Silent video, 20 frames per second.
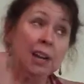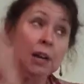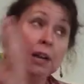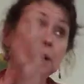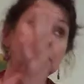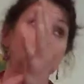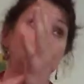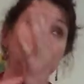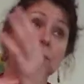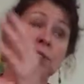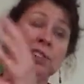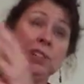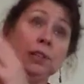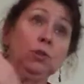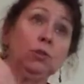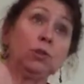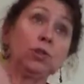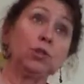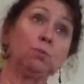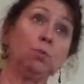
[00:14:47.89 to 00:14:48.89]
if their
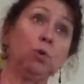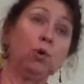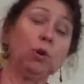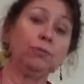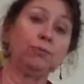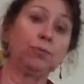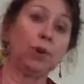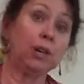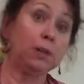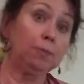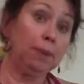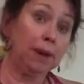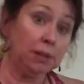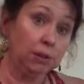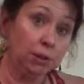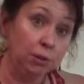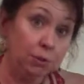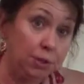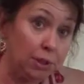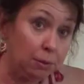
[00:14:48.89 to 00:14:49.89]
leader is more afraid about
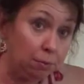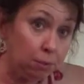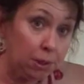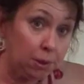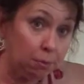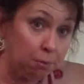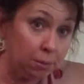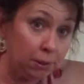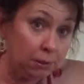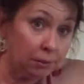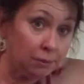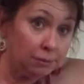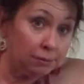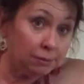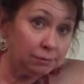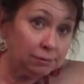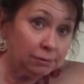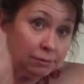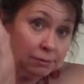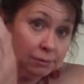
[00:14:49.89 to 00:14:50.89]
losing people,
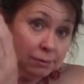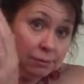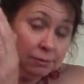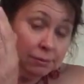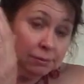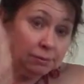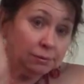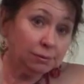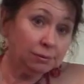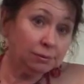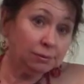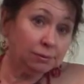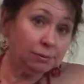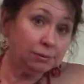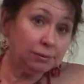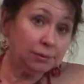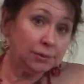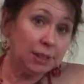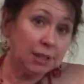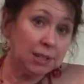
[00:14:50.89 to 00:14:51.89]

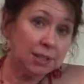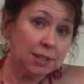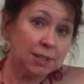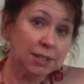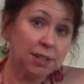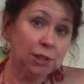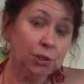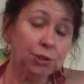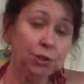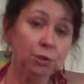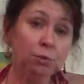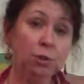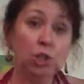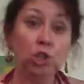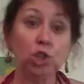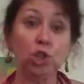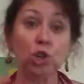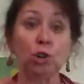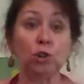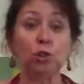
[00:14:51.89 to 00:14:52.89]
still doing
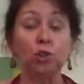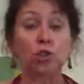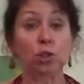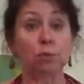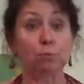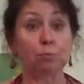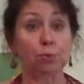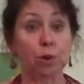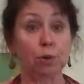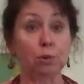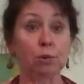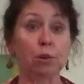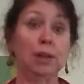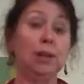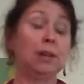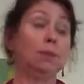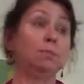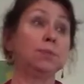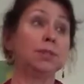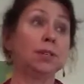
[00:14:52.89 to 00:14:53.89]
church and
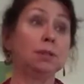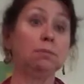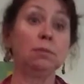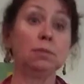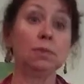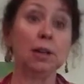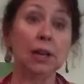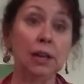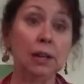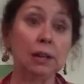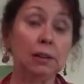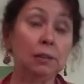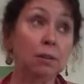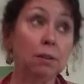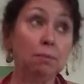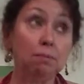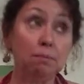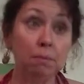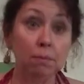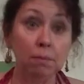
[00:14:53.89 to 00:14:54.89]
programs and
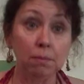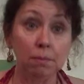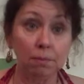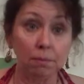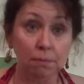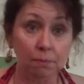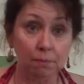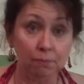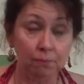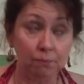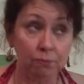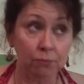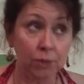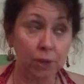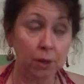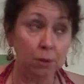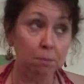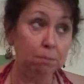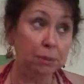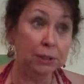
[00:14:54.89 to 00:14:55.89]

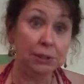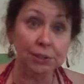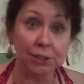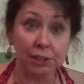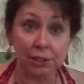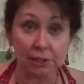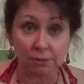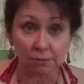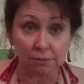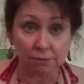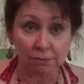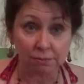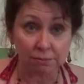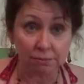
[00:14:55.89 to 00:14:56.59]
building